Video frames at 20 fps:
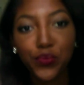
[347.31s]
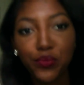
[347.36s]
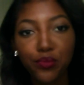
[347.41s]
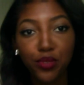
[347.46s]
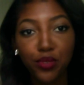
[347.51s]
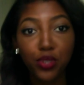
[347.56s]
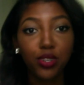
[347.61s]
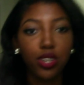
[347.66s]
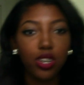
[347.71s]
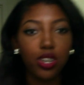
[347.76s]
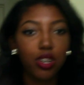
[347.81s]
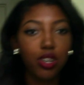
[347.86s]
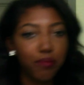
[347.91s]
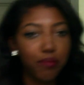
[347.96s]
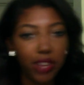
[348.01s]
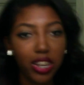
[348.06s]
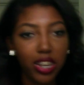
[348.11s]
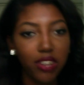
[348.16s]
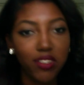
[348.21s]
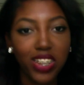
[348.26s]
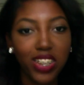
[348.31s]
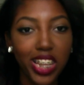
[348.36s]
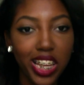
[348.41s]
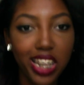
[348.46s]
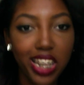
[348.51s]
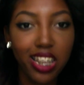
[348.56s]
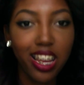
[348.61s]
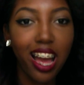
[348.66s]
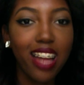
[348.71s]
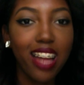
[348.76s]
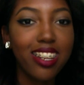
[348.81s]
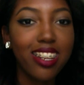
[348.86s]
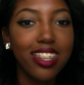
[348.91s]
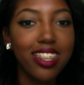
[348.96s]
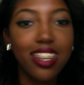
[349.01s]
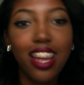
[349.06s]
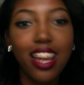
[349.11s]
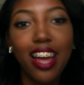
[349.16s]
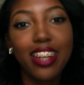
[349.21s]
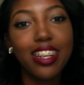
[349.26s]
For real, I'm not even kidding. I
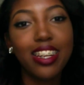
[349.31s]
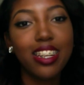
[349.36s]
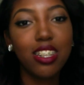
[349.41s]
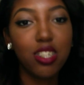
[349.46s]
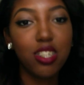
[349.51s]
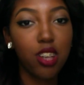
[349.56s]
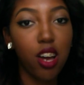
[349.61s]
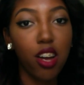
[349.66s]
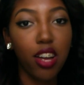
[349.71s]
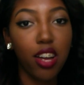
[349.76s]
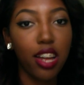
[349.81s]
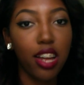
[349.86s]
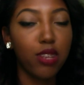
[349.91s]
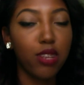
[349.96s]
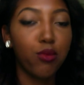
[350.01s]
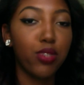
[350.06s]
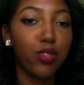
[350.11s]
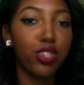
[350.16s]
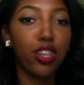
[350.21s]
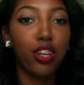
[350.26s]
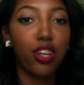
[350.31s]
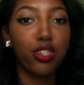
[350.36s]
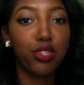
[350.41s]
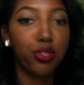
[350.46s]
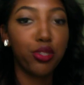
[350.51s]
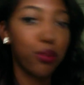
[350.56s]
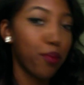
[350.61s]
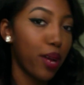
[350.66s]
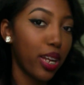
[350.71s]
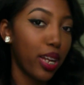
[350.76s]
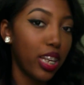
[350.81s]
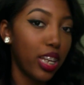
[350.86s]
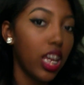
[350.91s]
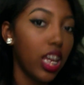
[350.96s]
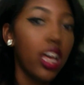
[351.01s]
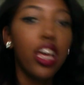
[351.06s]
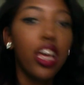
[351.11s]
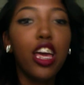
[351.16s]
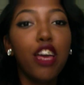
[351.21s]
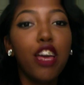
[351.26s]
didn't talk. I didn't want to talk to nobody.
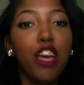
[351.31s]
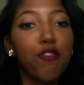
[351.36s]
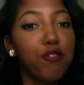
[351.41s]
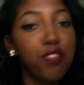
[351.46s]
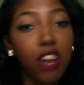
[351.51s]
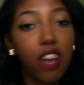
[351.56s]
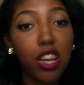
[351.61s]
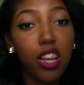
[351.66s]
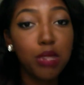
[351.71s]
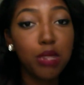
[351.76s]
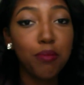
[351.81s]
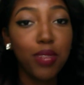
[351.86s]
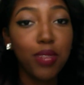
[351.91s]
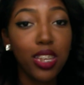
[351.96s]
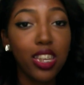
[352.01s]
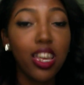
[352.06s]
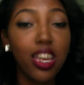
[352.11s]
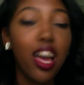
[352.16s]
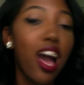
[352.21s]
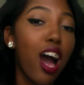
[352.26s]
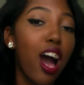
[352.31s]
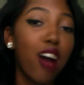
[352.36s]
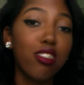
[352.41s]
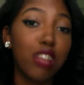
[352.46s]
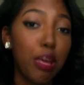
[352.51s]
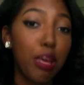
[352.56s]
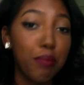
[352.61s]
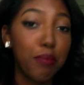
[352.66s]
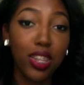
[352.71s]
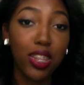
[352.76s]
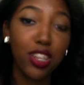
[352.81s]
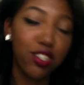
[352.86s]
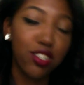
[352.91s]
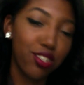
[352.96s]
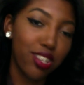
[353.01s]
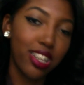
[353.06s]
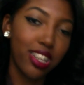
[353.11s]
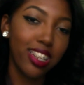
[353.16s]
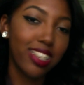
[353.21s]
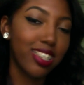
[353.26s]
If you talked to me, I was happy that you
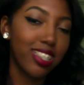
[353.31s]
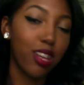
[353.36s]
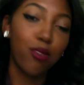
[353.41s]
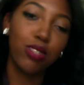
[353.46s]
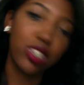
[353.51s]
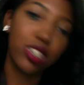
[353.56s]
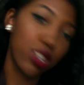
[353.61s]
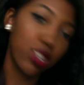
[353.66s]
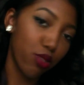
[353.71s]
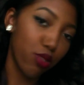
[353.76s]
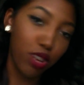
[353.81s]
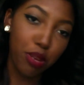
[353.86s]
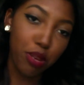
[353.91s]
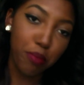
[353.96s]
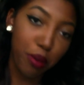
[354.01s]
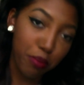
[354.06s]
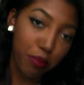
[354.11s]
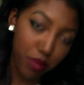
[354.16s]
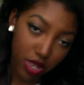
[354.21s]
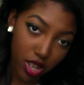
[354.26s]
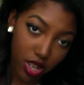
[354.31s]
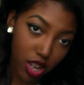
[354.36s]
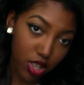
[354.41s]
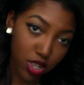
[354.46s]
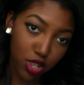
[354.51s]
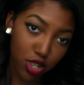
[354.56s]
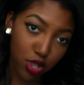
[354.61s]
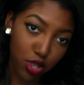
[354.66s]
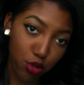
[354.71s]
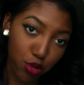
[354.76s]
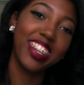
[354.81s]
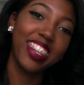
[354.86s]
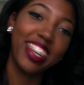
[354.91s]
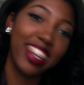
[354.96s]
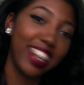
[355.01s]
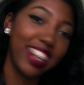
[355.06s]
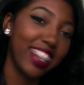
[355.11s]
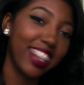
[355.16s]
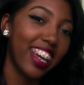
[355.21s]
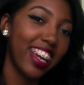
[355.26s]
did because I wasn't gonna come up to talk to you.
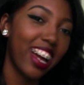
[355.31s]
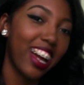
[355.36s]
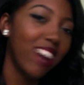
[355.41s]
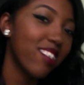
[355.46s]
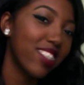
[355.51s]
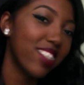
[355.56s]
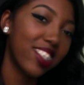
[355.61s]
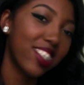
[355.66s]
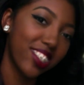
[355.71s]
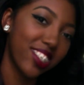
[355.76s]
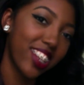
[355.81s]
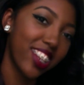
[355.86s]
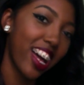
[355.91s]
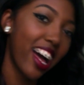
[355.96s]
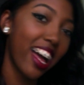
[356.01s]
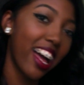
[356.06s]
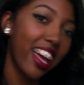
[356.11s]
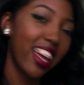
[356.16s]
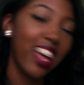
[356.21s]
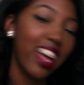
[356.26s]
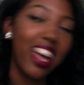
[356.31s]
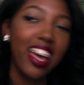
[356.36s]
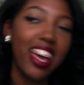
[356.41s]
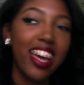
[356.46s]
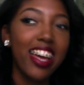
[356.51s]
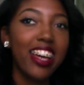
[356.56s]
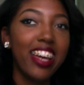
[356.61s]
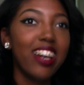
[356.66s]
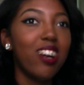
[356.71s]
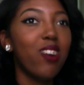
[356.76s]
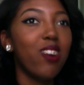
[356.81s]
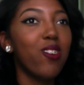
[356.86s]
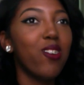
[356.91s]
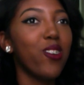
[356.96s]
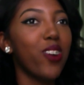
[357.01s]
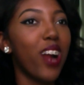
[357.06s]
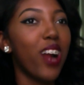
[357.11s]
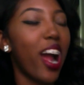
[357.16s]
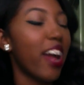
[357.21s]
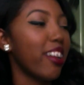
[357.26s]
Getting like, I was so shy,
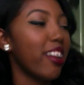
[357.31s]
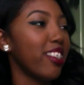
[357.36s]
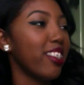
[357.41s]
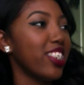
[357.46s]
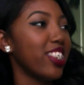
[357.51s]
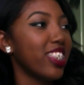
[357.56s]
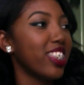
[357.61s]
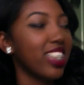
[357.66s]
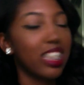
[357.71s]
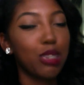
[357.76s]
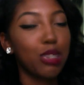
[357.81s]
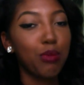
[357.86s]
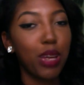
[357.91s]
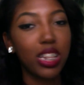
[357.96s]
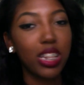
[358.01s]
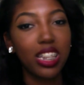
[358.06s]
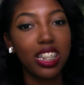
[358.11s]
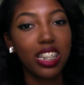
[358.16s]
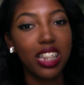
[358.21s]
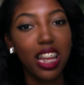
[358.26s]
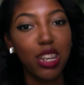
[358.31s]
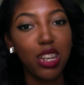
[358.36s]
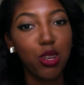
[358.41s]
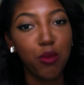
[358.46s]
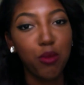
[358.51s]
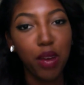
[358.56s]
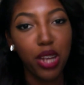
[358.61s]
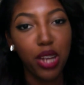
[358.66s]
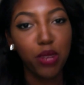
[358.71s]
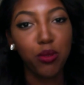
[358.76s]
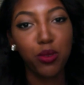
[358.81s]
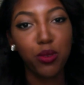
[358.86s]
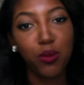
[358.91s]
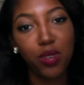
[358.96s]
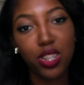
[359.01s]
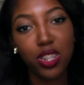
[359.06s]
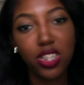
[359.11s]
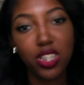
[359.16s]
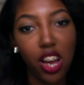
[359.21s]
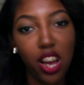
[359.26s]
or I just expected that nobody would
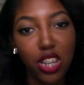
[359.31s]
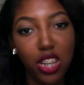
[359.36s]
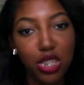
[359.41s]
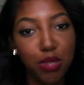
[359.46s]
want to talk to